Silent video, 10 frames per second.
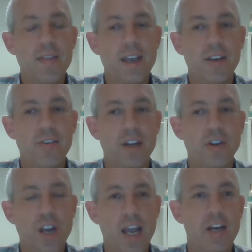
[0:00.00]
things that
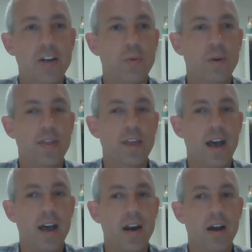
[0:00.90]
changed with
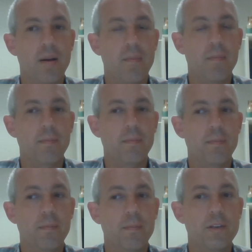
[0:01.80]
that
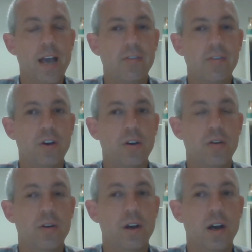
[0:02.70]
tax
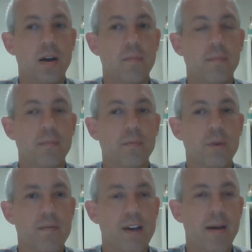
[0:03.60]
code
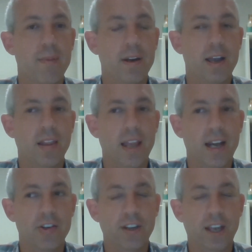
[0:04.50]
revamp and
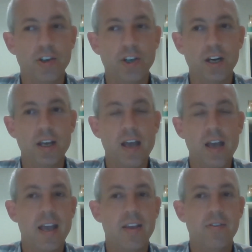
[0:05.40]
legislation
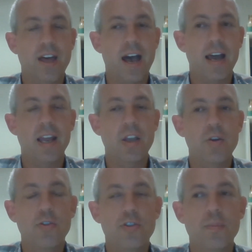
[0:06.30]
is that it
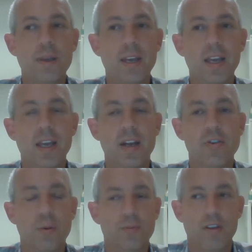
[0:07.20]
used to be, in
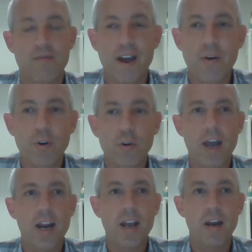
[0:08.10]
terms of the federal
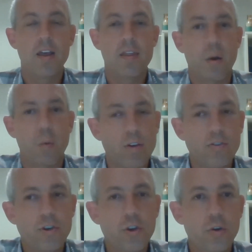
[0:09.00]
credit, that
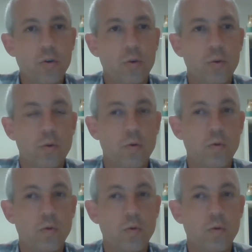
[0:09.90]
once your